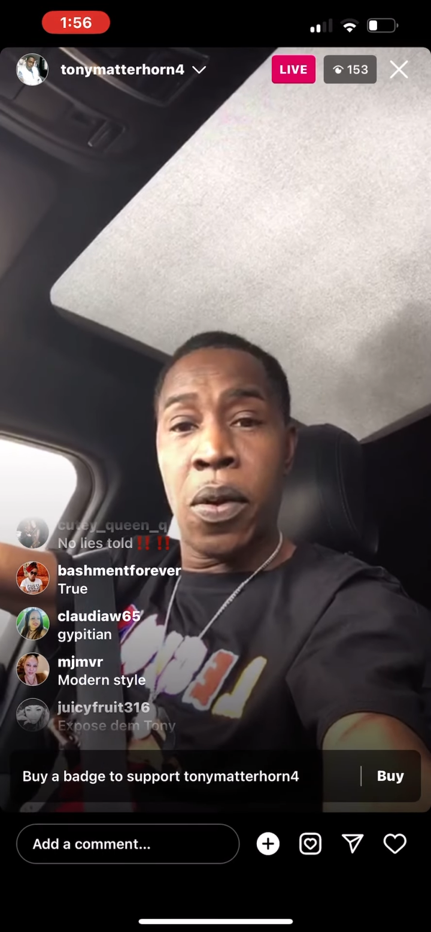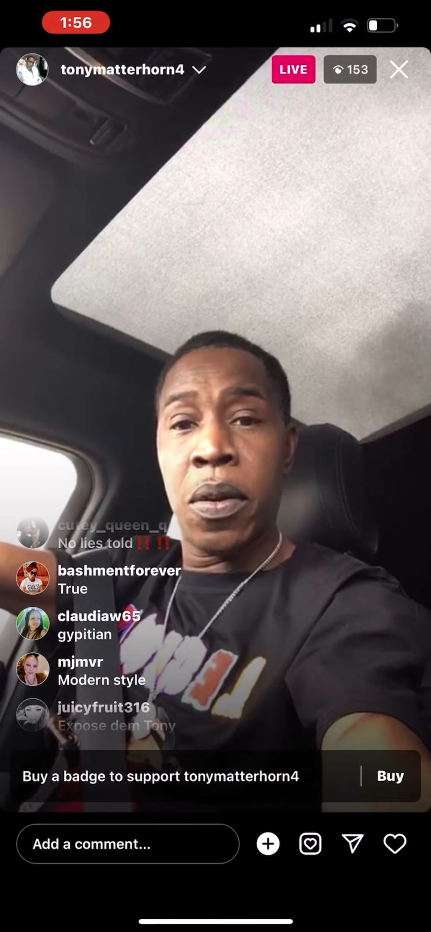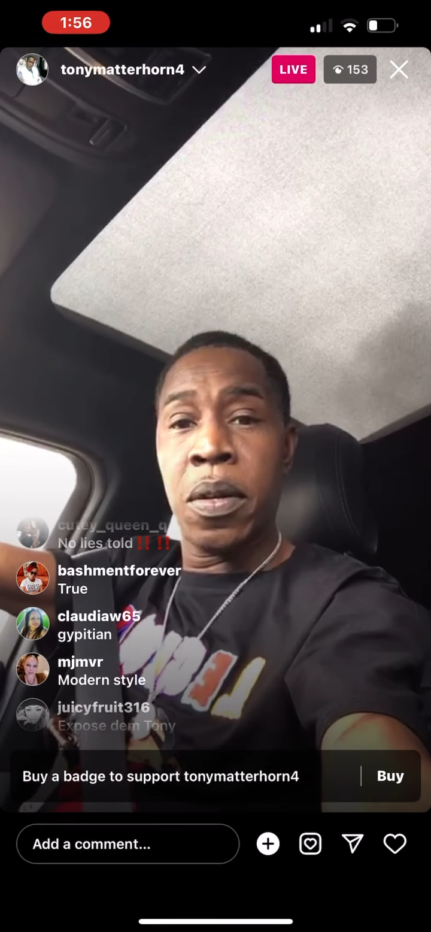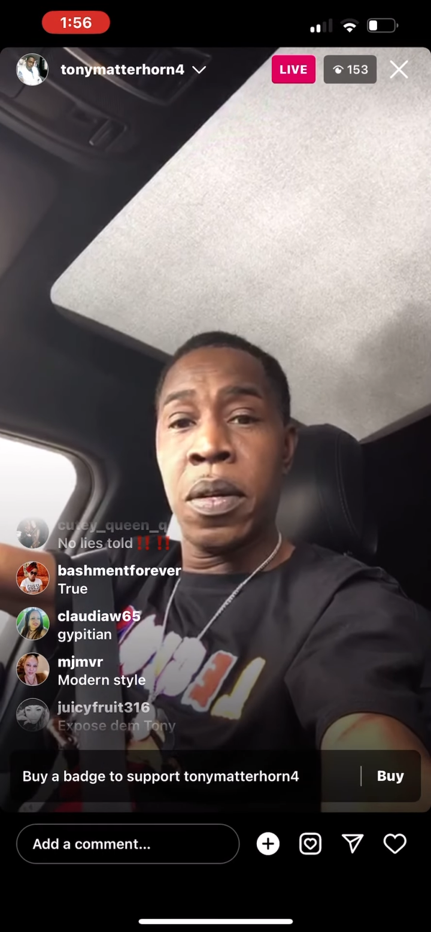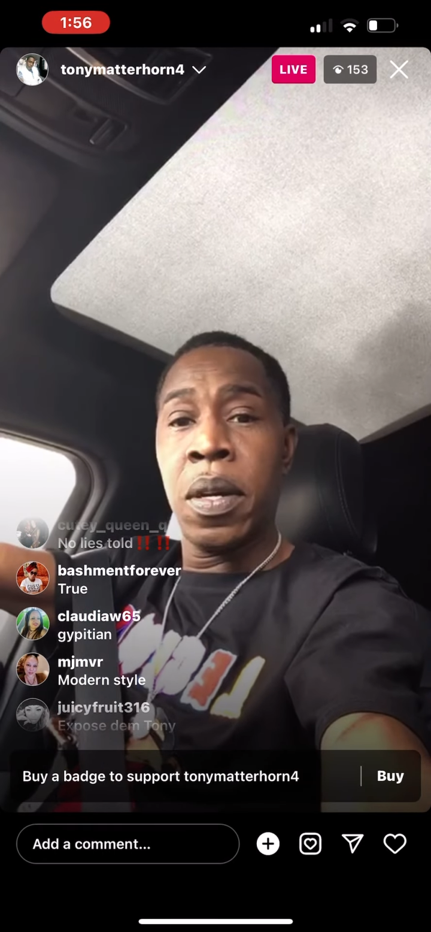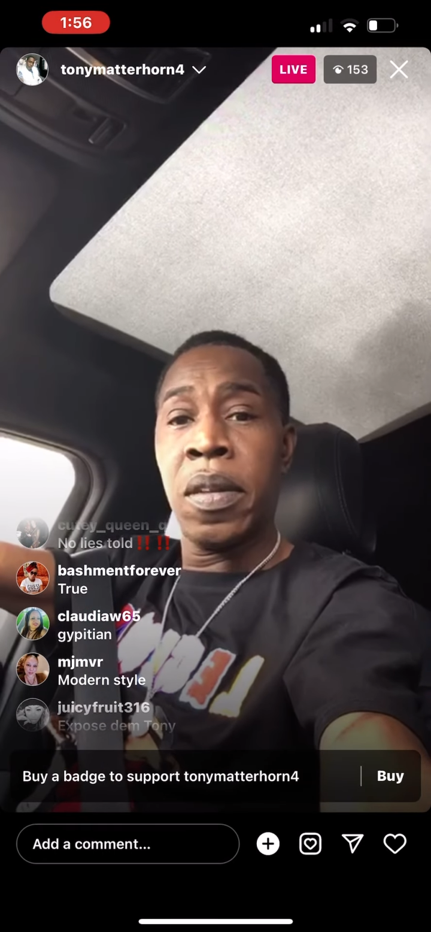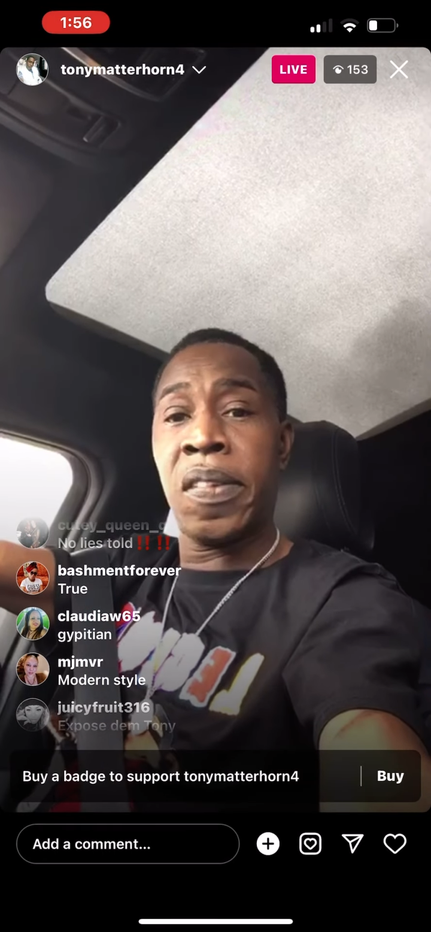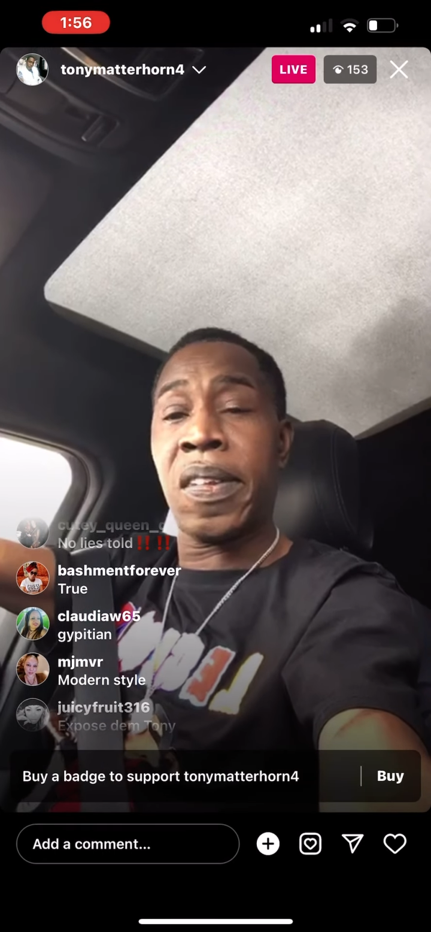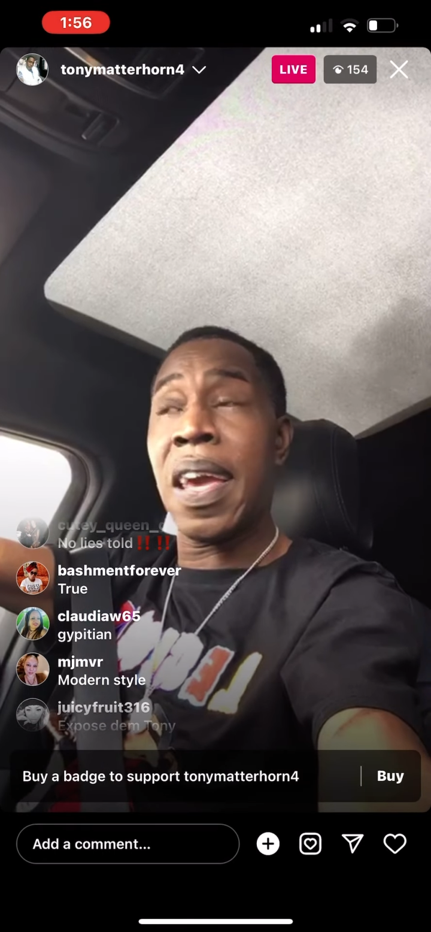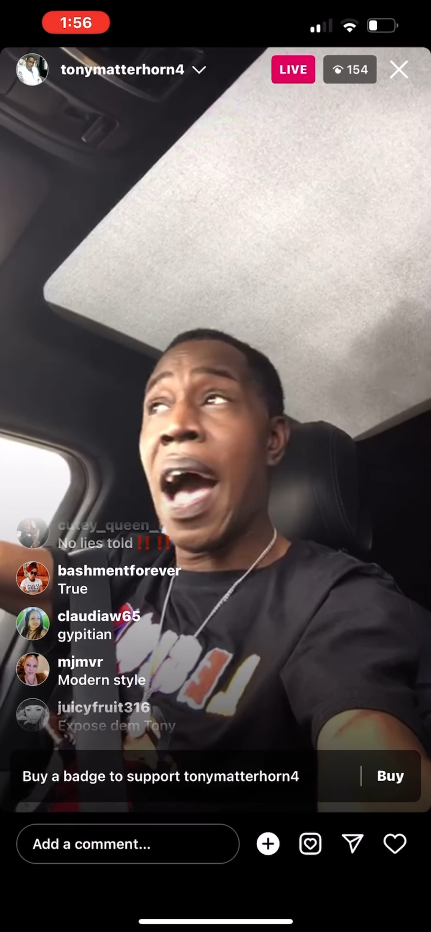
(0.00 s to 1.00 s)
you know,
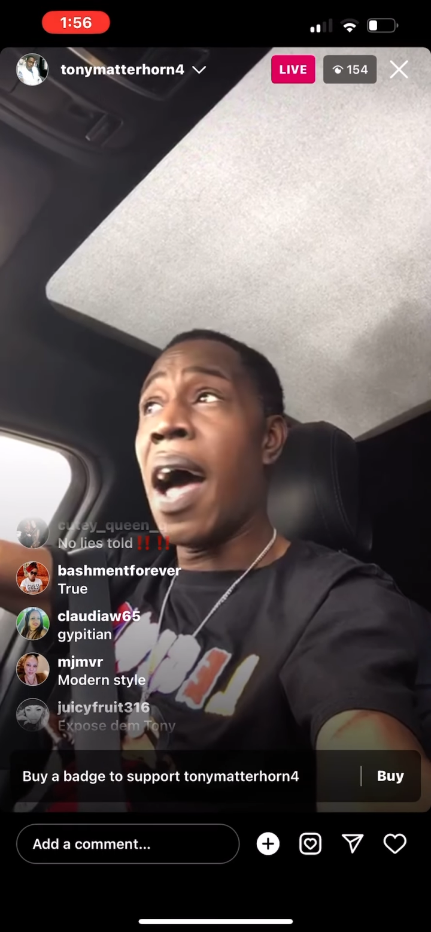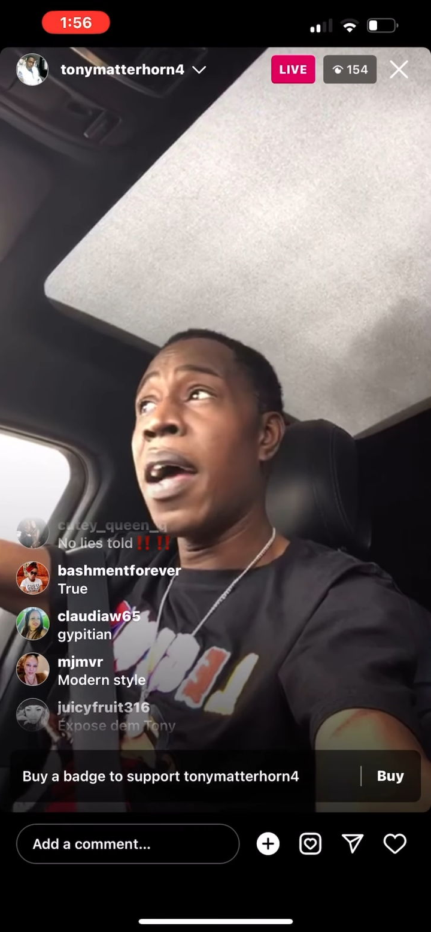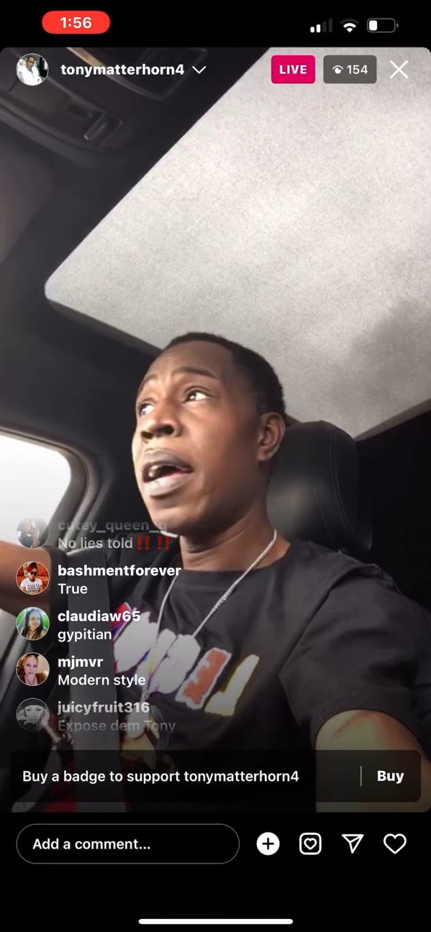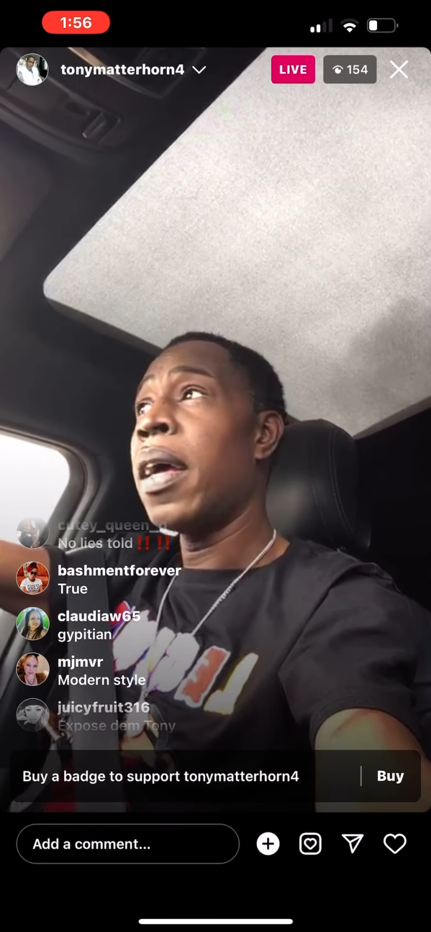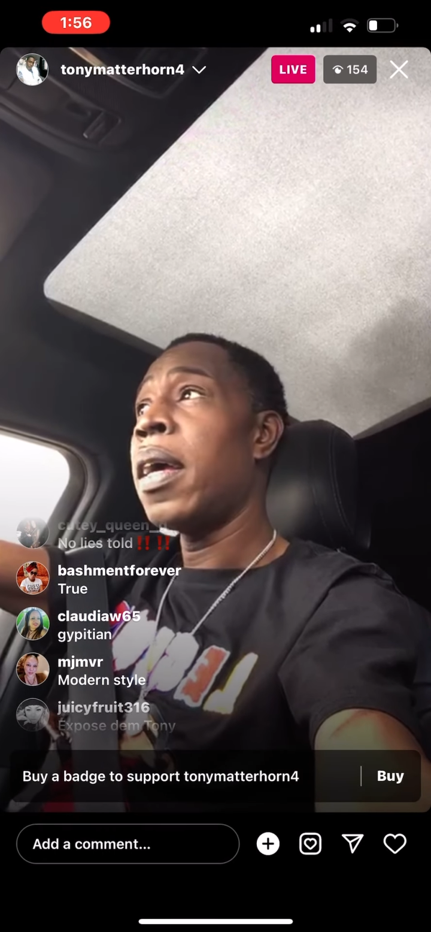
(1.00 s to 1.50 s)
Skia,